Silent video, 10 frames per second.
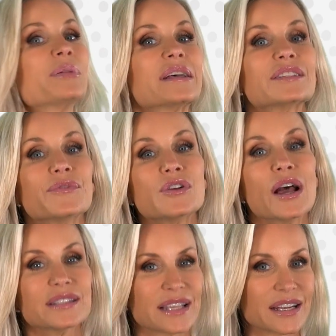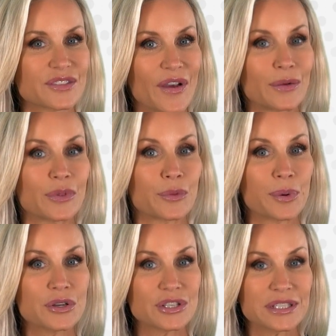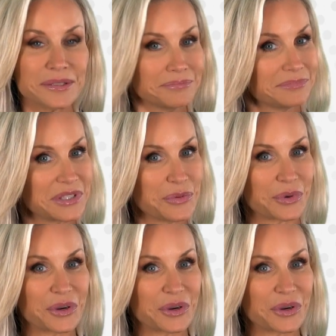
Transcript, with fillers: Plus, if you're not satisfied with your purchase, don't